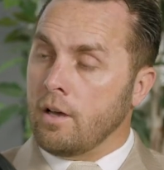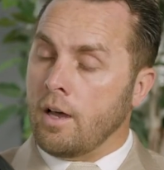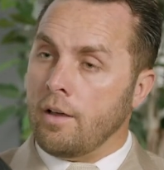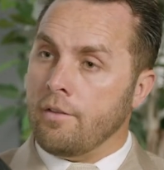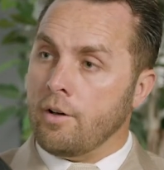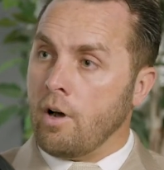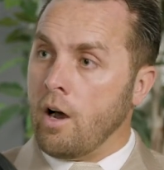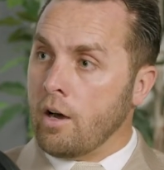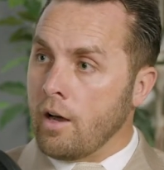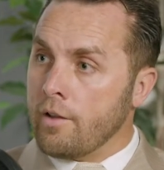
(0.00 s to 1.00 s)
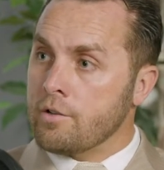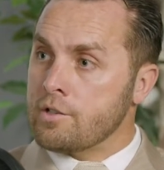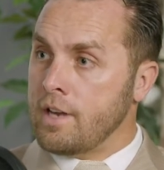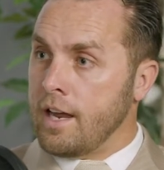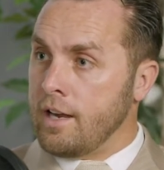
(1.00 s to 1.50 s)
There are other
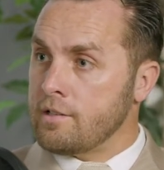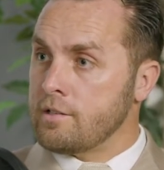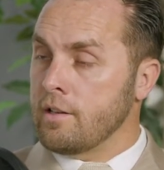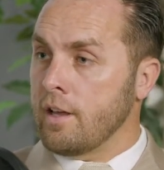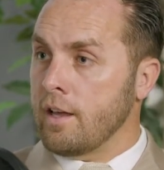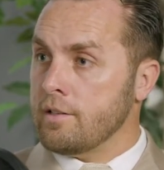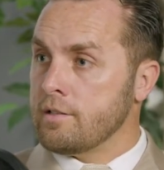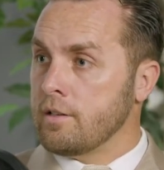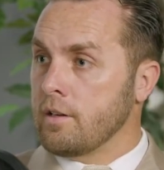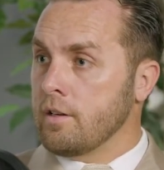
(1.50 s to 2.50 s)
states that